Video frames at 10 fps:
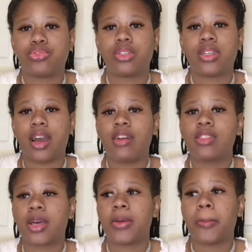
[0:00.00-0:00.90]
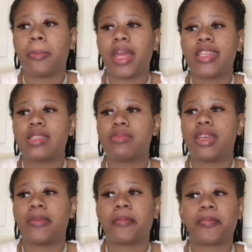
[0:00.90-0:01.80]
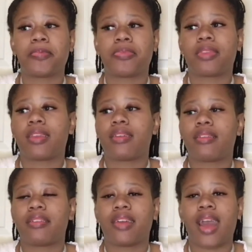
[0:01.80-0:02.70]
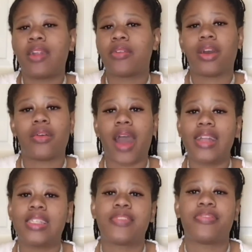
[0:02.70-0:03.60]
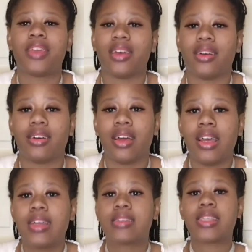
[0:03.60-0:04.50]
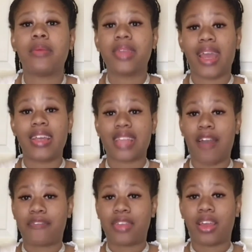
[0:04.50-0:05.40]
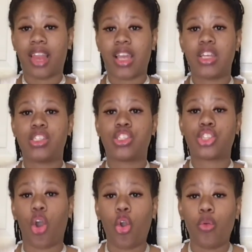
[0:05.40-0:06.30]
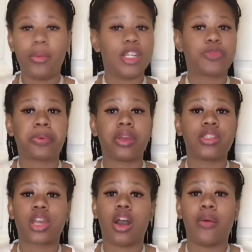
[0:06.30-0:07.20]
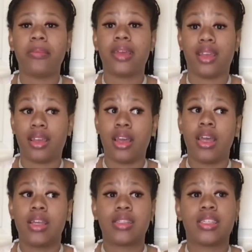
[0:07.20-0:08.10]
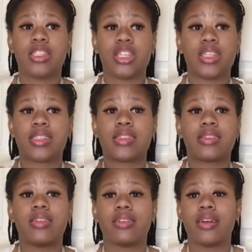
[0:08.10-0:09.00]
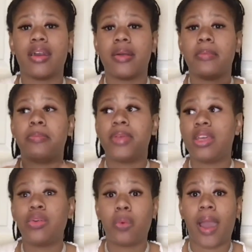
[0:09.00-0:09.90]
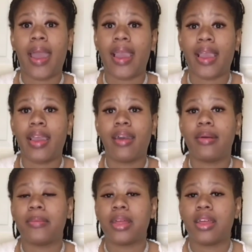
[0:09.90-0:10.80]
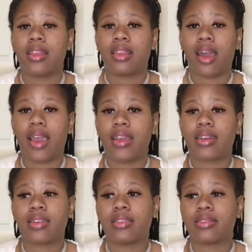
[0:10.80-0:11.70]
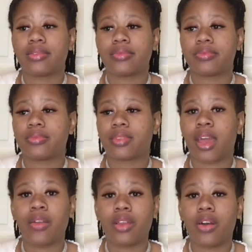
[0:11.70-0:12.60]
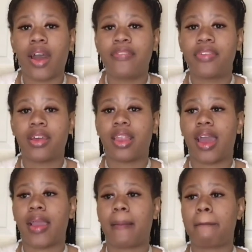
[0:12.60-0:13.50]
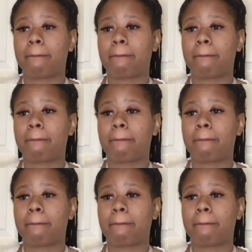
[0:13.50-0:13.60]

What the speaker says: It also makes me, I don't know. I just feel, some days I feel like it's so much pressure on me to just be who I am. Like, I don't know. I feel like